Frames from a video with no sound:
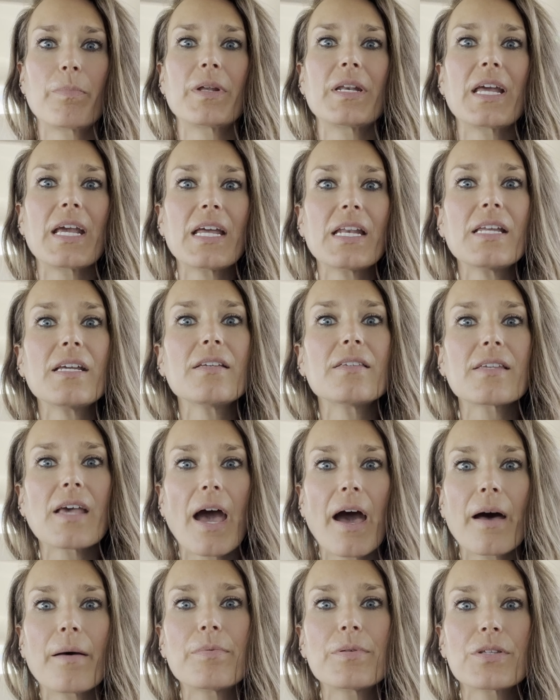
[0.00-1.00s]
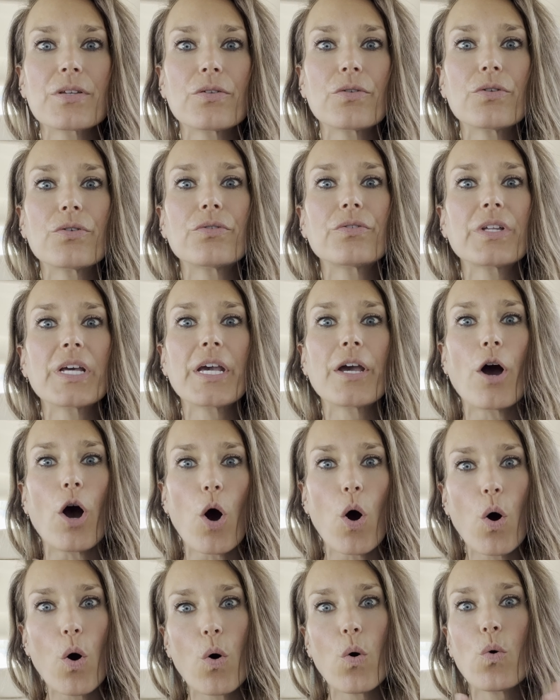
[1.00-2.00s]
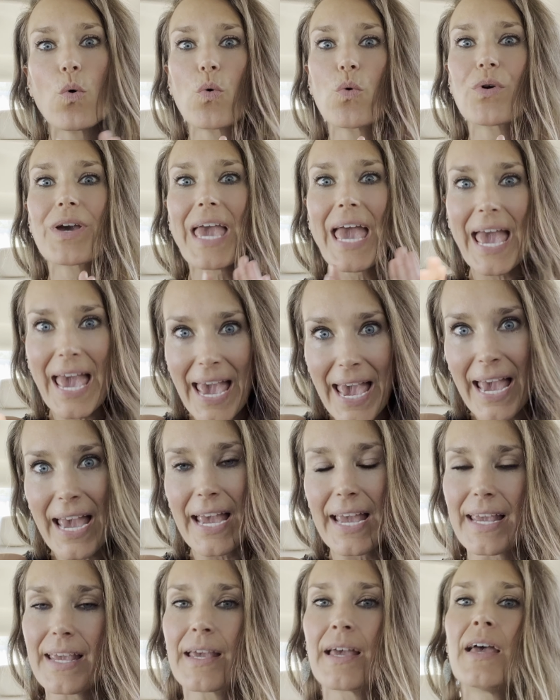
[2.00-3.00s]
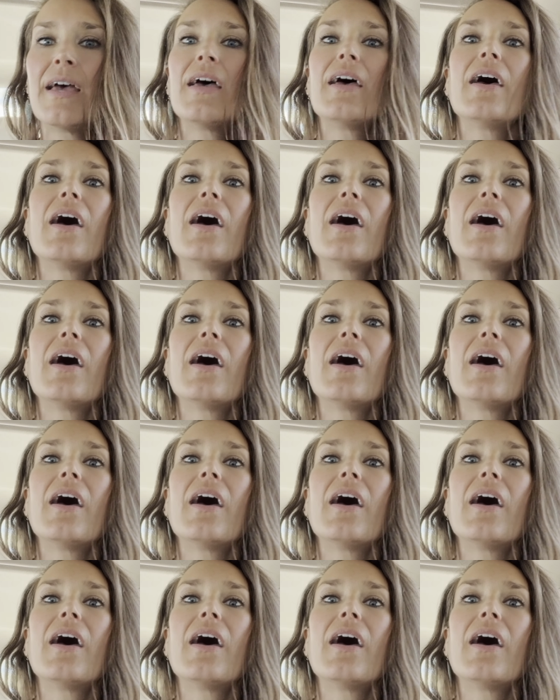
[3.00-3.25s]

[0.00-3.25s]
but it is absolutely okay.